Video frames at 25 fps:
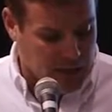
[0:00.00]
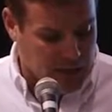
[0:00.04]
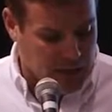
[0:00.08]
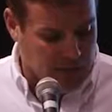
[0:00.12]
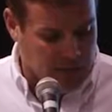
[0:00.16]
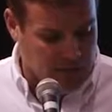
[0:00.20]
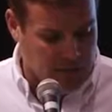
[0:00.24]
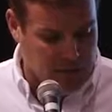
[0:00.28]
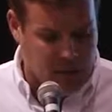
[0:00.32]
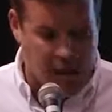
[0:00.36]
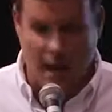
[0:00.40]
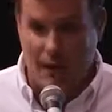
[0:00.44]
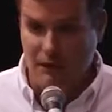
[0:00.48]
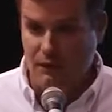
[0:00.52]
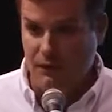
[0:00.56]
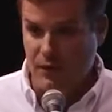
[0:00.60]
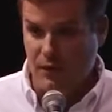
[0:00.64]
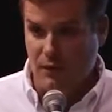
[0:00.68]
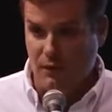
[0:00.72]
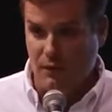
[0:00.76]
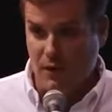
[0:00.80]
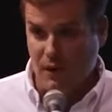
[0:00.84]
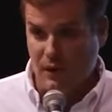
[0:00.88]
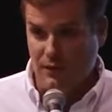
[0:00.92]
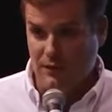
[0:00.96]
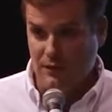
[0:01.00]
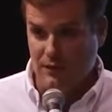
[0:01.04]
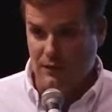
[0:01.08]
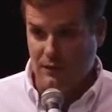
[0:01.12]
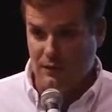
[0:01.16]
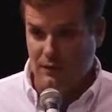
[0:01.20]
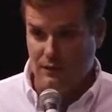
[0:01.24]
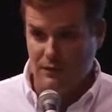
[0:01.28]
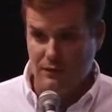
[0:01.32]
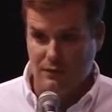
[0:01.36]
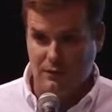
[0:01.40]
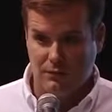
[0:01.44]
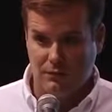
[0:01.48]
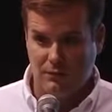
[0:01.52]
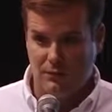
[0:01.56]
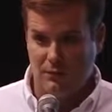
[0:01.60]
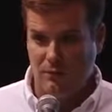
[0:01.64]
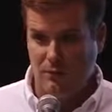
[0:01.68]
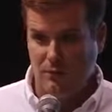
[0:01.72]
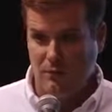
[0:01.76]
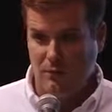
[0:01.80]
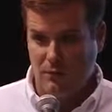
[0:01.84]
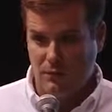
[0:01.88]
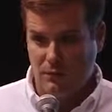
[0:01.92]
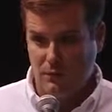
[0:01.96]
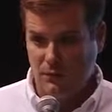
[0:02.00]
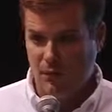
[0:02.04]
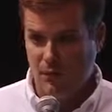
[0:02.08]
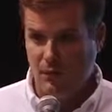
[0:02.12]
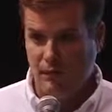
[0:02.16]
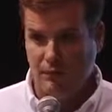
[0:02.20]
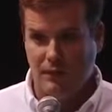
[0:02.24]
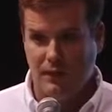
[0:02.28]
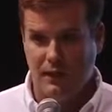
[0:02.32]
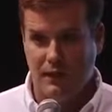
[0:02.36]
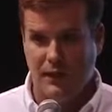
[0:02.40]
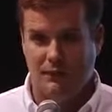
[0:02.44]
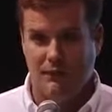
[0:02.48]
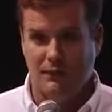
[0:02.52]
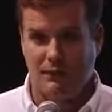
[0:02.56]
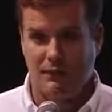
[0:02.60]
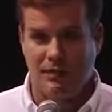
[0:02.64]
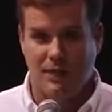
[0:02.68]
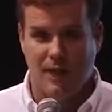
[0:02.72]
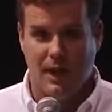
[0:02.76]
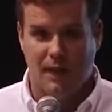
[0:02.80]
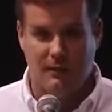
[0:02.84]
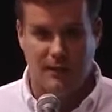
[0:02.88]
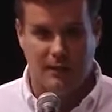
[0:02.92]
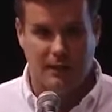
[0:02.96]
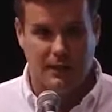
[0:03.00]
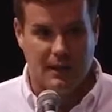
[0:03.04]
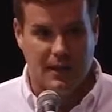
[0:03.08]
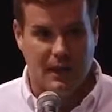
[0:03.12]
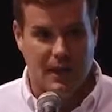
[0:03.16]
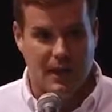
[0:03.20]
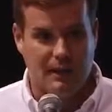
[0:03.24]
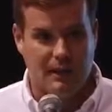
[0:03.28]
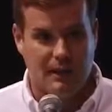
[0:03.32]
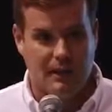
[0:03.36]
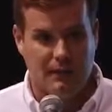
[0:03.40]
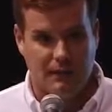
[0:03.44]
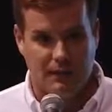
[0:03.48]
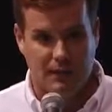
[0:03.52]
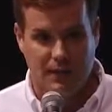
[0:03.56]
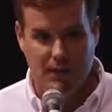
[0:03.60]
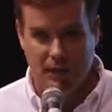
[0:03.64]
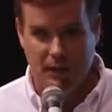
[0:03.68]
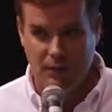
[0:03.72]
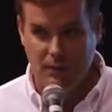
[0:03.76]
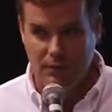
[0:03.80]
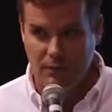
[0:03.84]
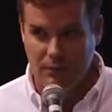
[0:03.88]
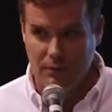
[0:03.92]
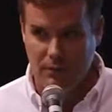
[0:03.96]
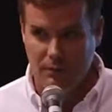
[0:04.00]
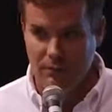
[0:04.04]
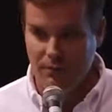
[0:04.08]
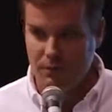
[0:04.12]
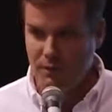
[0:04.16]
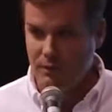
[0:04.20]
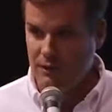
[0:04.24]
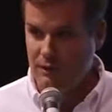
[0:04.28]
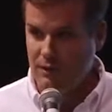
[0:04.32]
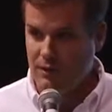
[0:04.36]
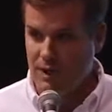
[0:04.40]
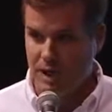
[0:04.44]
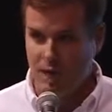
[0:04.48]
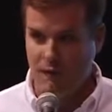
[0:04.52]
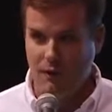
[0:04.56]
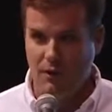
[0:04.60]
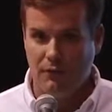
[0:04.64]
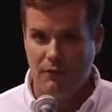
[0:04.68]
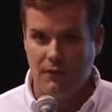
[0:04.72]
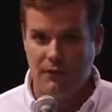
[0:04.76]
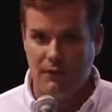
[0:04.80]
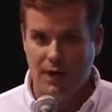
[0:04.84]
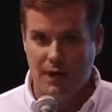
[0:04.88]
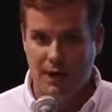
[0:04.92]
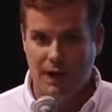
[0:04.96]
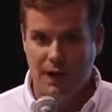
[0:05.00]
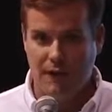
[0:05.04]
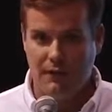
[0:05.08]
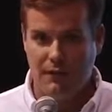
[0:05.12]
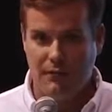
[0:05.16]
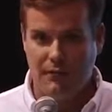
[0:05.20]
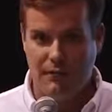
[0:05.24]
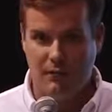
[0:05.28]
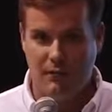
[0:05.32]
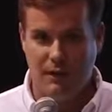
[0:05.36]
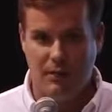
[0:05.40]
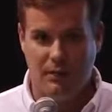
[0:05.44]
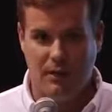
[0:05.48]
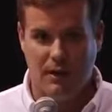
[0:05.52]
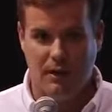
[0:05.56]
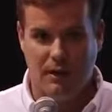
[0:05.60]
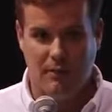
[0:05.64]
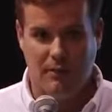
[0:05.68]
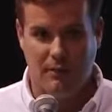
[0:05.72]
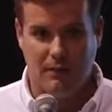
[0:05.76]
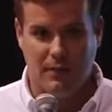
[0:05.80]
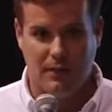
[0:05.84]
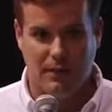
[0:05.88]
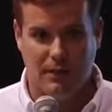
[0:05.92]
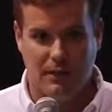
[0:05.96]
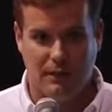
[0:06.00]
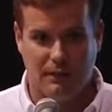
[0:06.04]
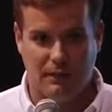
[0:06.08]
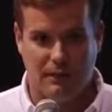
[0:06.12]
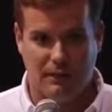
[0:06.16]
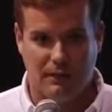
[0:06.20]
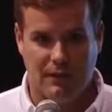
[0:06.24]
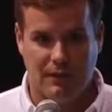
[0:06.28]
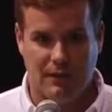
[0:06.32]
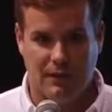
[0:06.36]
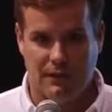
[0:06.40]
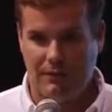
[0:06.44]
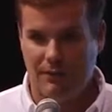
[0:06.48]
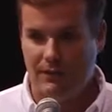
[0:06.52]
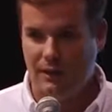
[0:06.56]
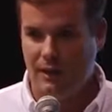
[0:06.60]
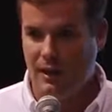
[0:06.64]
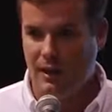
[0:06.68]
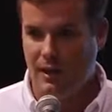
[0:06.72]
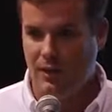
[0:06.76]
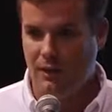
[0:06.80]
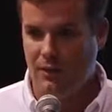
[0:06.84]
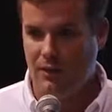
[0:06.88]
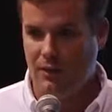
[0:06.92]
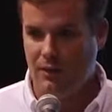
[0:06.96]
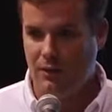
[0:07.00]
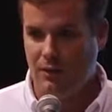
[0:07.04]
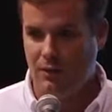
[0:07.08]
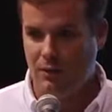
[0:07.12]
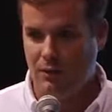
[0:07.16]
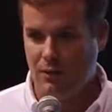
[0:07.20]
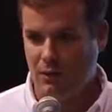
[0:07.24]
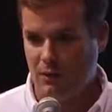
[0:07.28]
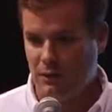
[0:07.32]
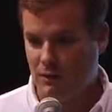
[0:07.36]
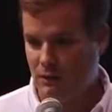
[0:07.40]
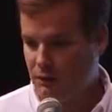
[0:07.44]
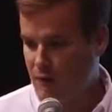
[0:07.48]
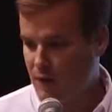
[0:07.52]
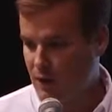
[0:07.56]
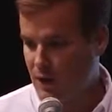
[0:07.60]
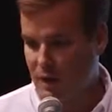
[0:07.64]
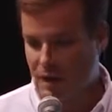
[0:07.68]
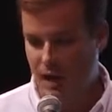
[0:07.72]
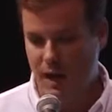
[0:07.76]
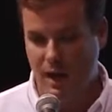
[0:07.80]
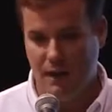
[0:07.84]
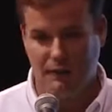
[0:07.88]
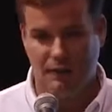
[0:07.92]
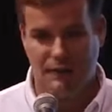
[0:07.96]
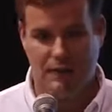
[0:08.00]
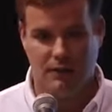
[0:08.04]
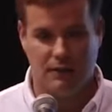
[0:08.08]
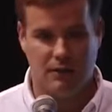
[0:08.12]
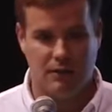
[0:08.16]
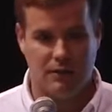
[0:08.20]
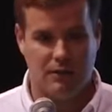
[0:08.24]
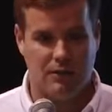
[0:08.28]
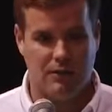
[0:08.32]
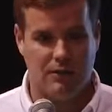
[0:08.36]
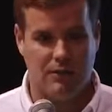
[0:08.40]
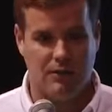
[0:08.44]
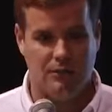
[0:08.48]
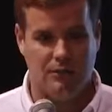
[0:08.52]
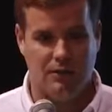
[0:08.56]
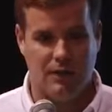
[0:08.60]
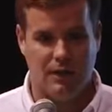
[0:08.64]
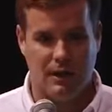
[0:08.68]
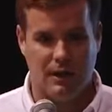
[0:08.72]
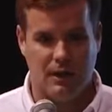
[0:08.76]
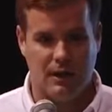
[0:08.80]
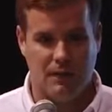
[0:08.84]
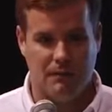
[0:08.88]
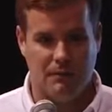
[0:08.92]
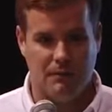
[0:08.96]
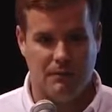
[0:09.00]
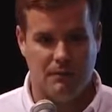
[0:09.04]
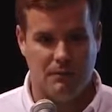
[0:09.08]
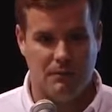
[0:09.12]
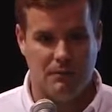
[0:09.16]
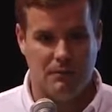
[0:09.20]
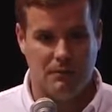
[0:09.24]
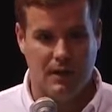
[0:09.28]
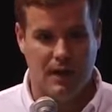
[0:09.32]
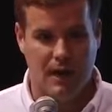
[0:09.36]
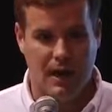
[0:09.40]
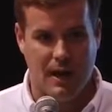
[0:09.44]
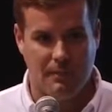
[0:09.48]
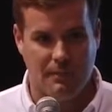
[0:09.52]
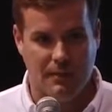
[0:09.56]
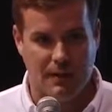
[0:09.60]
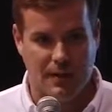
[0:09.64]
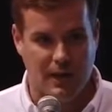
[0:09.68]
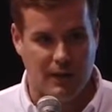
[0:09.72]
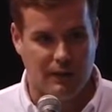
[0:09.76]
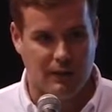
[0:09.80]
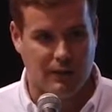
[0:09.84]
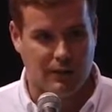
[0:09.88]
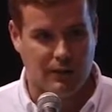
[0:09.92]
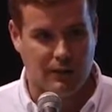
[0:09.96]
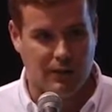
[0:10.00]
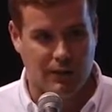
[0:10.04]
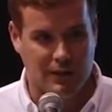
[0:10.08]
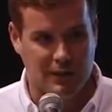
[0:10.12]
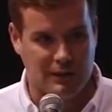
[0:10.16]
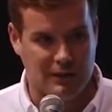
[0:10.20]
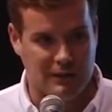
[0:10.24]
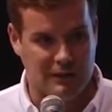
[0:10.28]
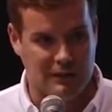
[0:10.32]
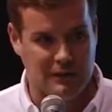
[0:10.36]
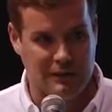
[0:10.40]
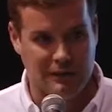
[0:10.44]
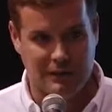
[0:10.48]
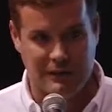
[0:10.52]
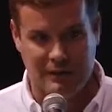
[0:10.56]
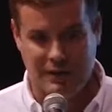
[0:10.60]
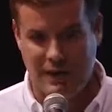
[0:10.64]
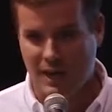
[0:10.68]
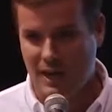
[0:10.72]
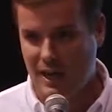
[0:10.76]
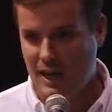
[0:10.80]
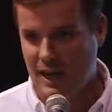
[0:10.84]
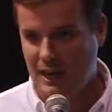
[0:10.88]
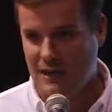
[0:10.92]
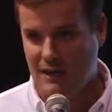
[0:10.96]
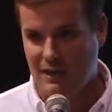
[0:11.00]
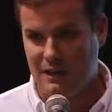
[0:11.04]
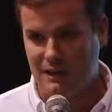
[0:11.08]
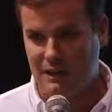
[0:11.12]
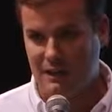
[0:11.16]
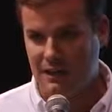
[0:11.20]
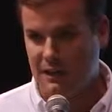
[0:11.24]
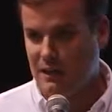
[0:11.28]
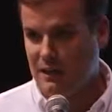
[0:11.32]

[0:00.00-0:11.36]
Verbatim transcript: if you have any questions, we'll hopefully have some time at the end. If not, we're in booth 1005. We welcome you to visit us there, or right after the show, uh, we'd be happy to answer questions and